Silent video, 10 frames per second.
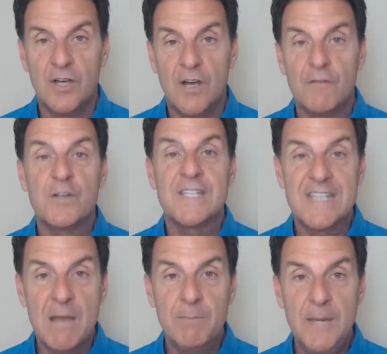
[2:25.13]
for
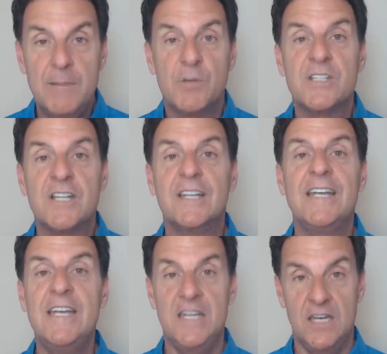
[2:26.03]
some people to
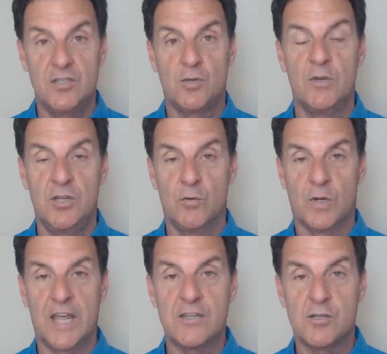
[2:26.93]
lean into a new
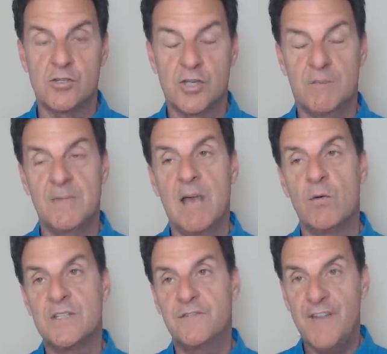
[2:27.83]
relationship. Now,
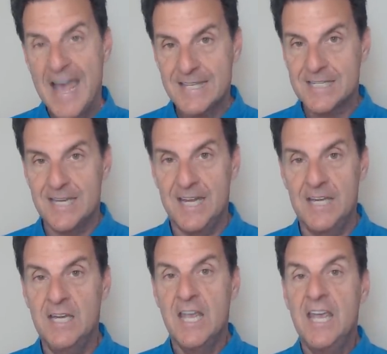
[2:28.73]
what's
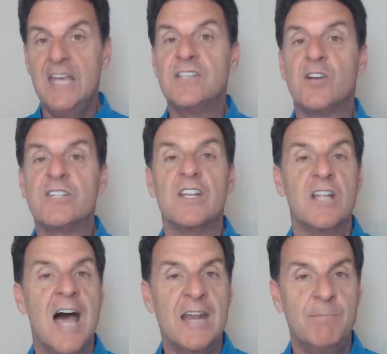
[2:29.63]
fascinating is there's a
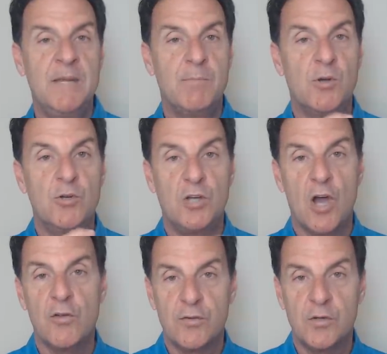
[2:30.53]
lot of people who
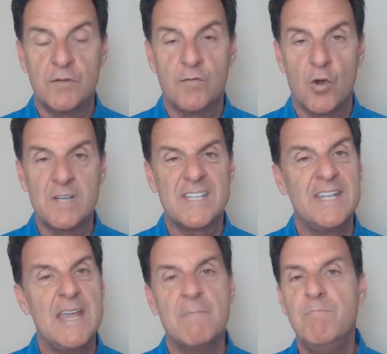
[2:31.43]
go through divorce and
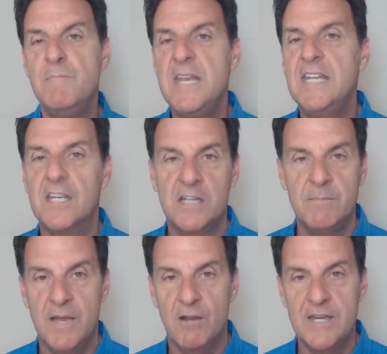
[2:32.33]
they immediately
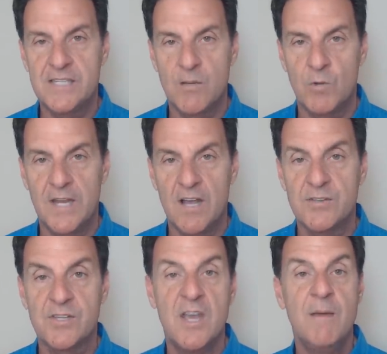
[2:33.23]
marry someone
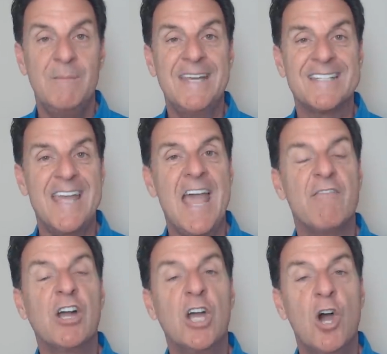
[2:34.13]
else because they have
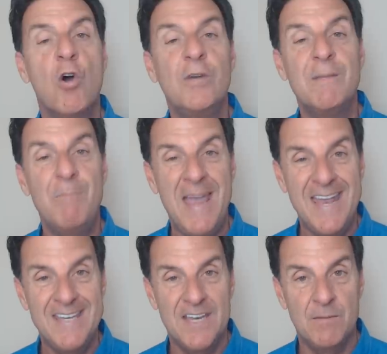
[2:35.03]
a
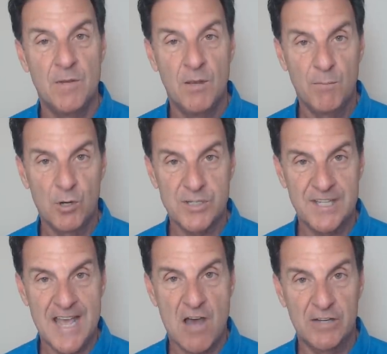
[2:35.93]
codependent
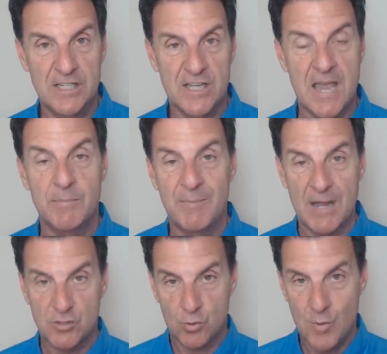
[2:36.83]
personality type.
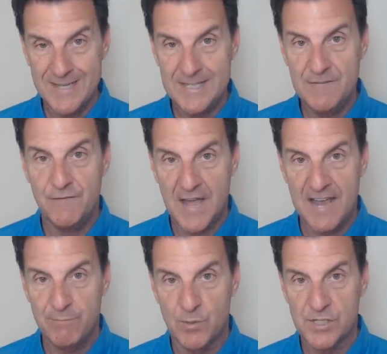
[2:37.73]
About
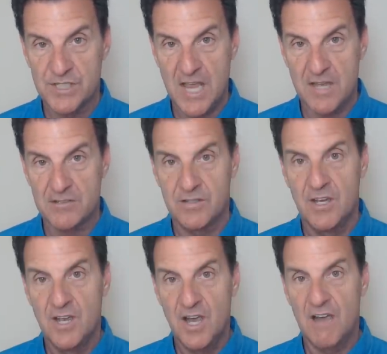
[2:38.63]
twenty-five percent
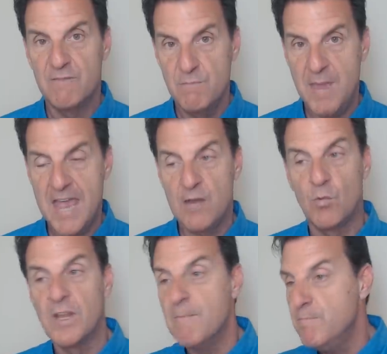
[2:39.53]
of men
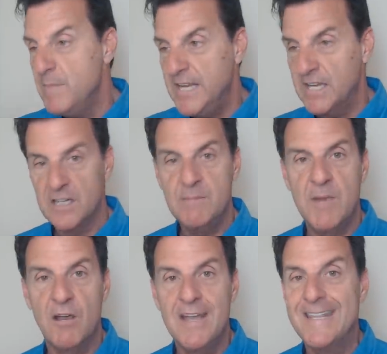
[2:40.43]
will immediately
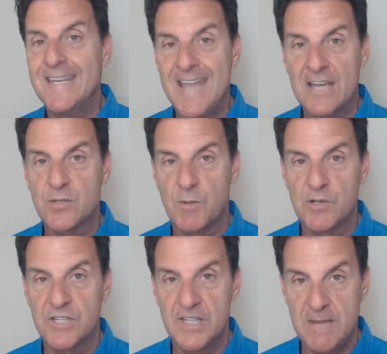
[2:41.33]
marry the next
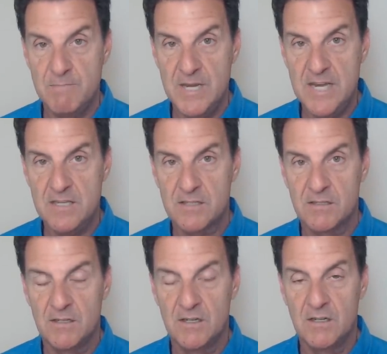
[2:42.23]
person they meet
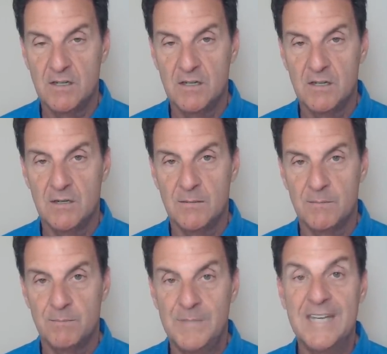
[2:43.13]

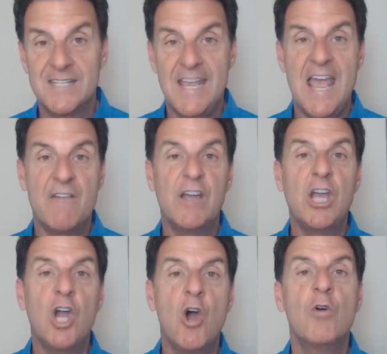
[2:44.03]
because they have a
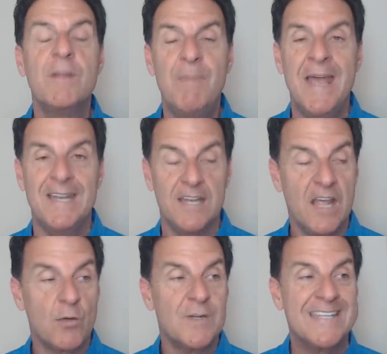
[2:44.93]
codependent. In
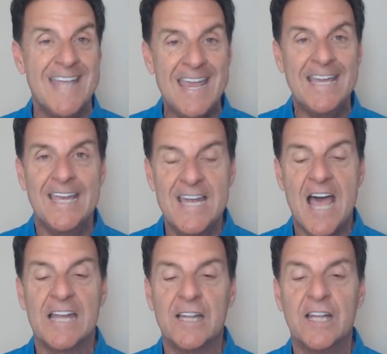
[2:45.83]
other words, they
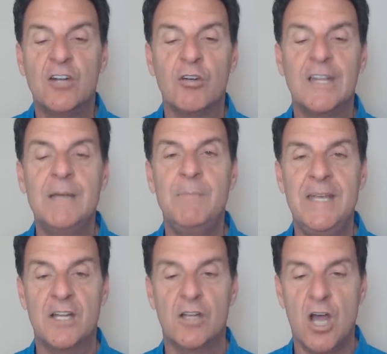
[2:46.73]
cannot literally
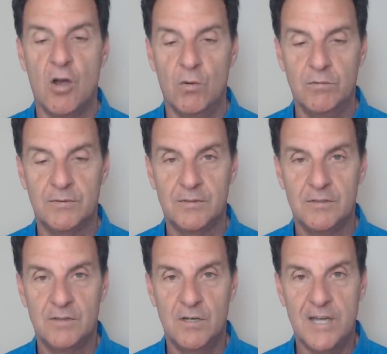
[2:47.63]
be alone,
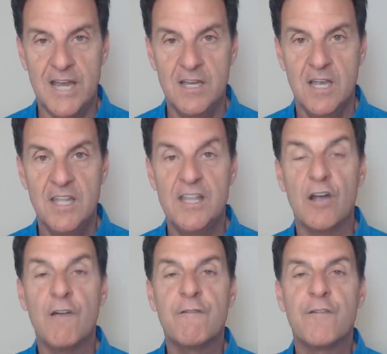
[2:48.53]
okay?
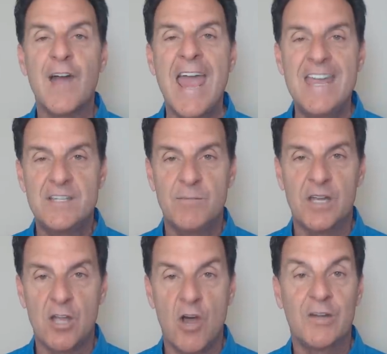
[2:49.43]
They're afraid to be
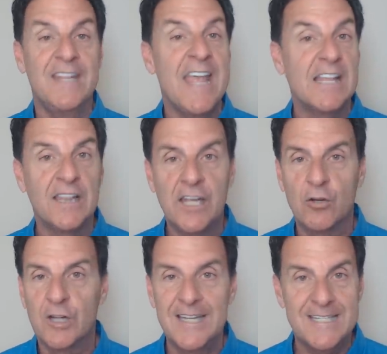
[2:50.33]
alone, and they
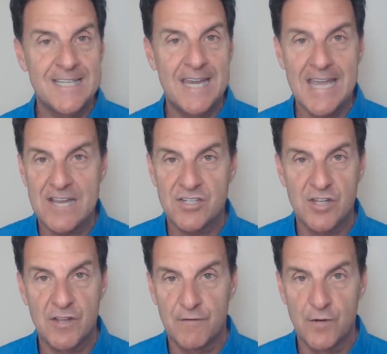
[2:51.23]
literally say yes to
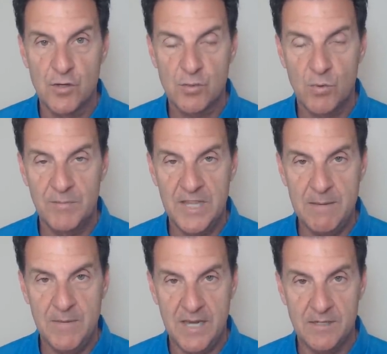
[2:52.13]
the first woman they
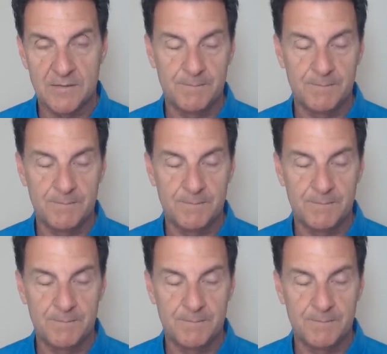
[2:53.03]
meet.